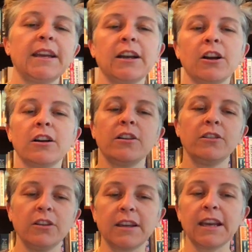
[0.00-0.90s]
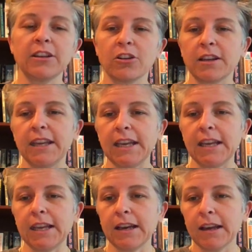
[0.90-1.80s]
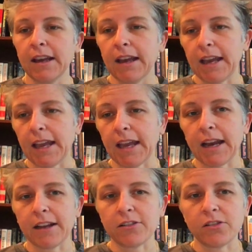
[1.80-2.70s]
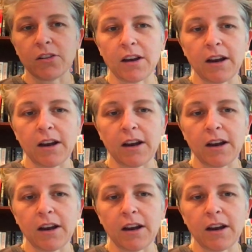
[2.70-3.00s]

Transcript: here, you get your key, and